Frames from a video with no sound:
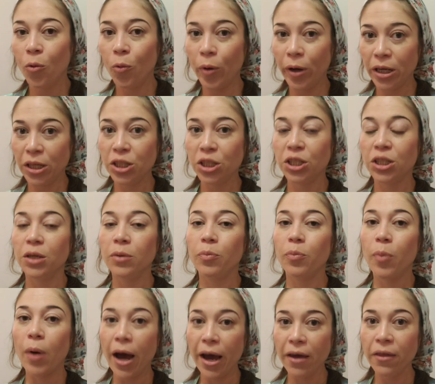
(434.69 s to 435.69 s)
which,
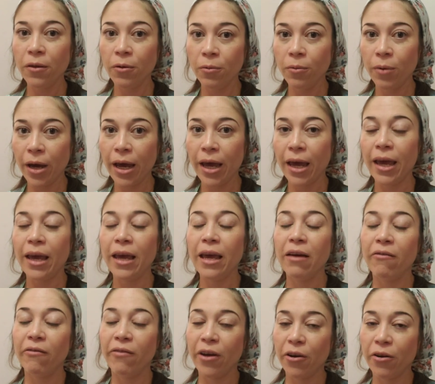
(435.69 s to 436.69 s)
by the
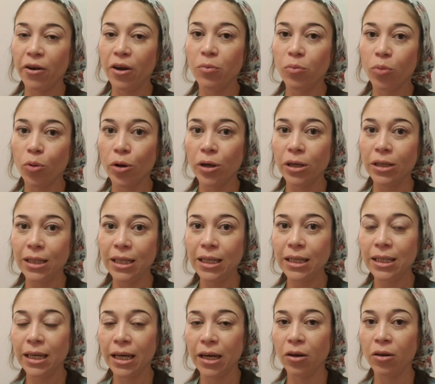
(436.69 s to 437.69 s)
way, a very important
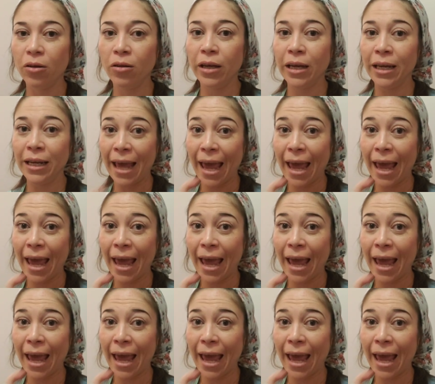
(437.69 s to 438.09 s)
detail,